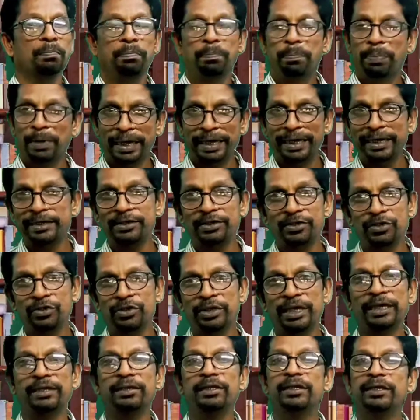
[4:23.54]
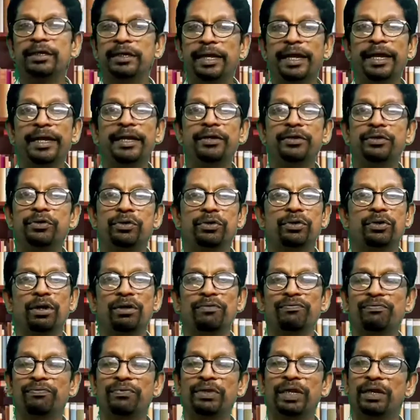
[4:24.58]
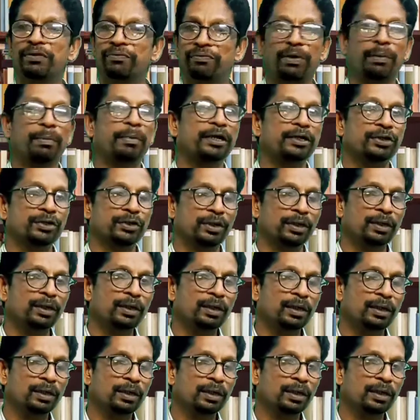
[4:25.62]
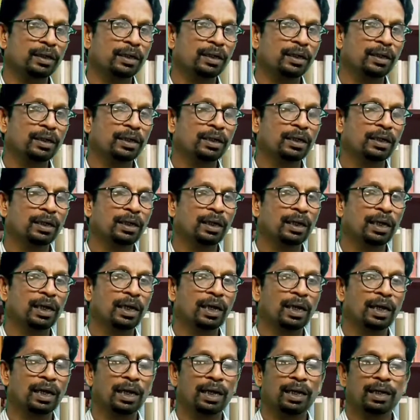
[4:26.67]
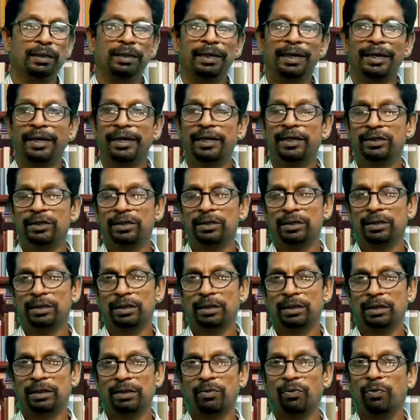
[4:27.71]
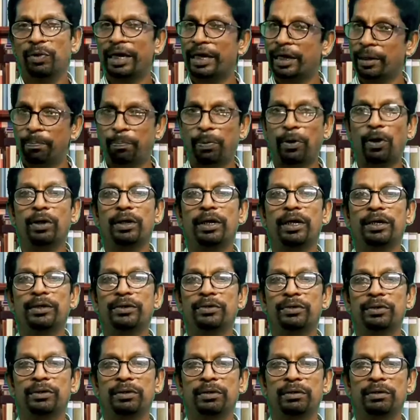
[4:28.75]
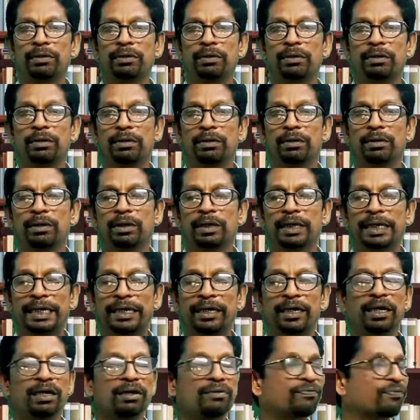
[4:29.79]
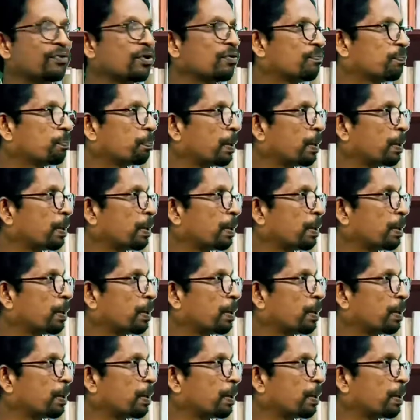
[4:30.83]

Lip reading: Please check the date of the information. That is very important here for